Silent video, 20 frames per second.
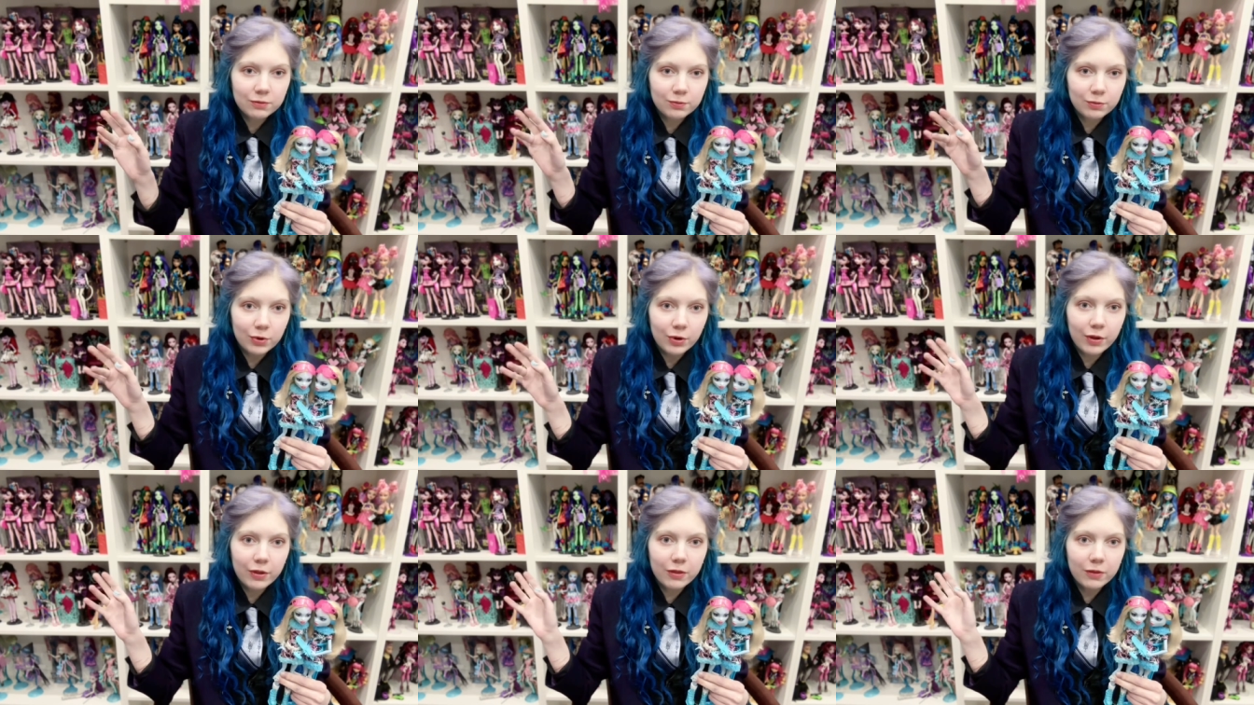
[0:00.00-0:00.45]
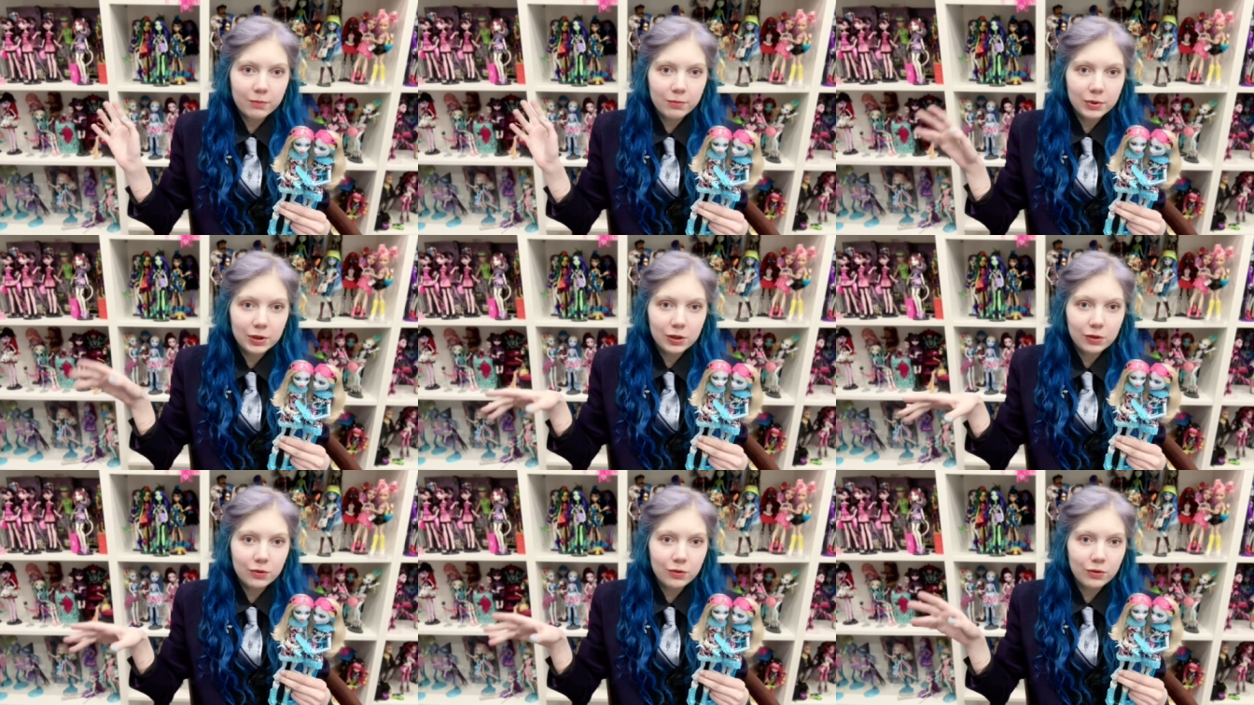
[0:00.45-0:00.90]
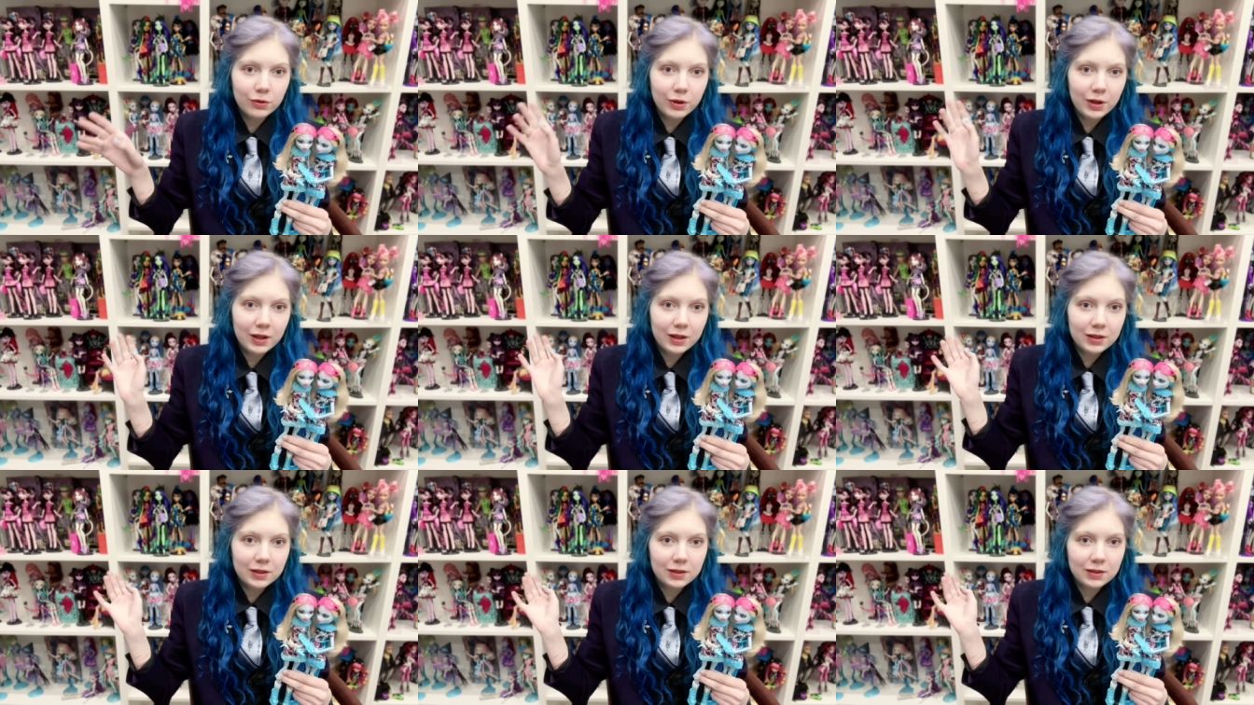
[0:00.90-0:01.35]
both blue
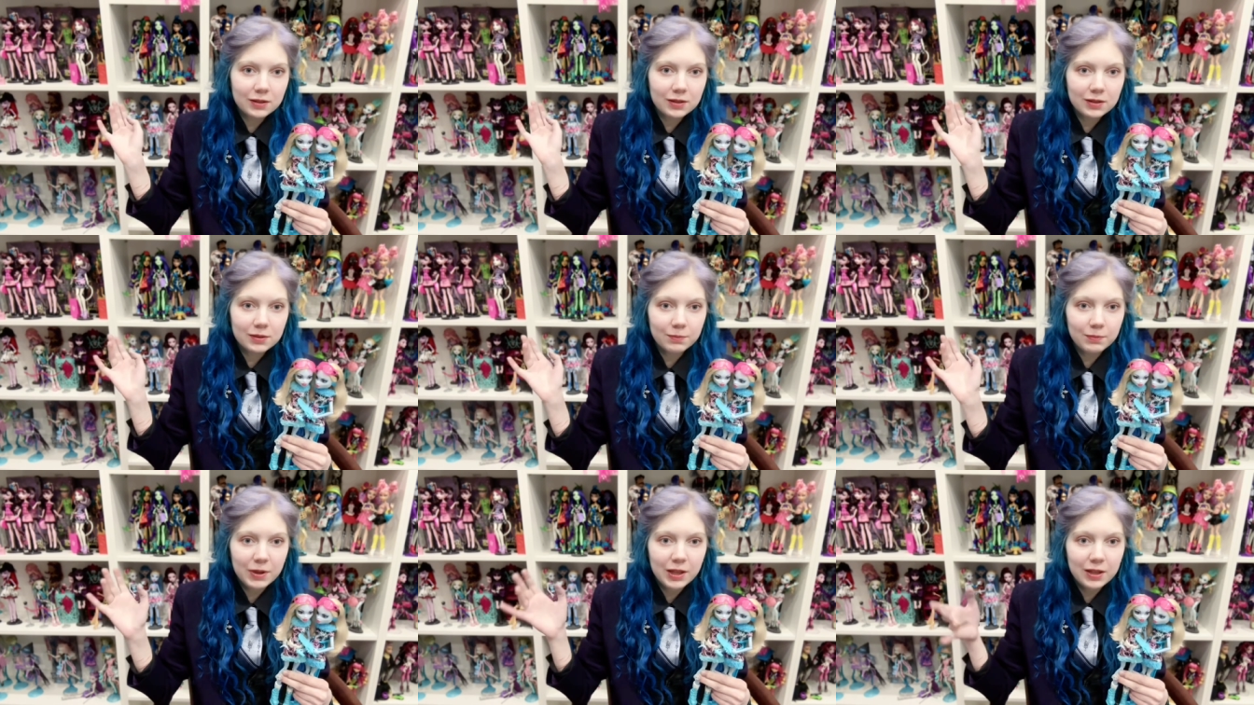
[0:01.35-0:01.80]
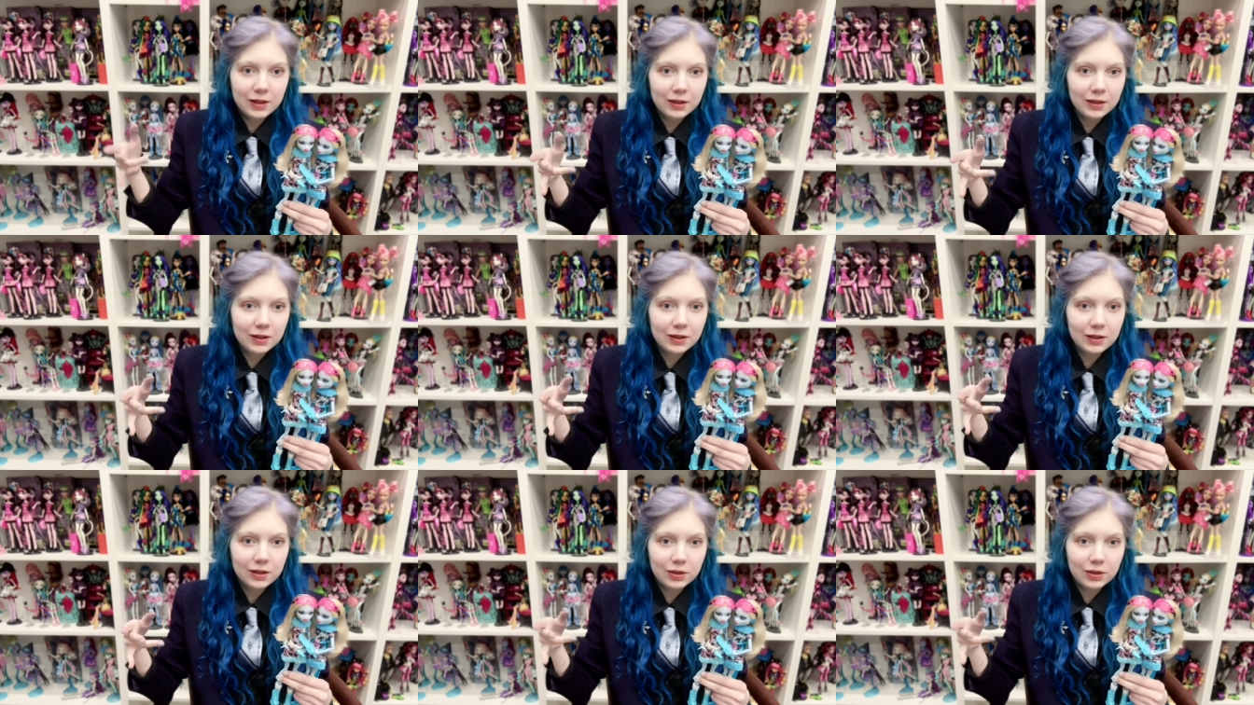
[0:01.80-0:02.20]
and pink.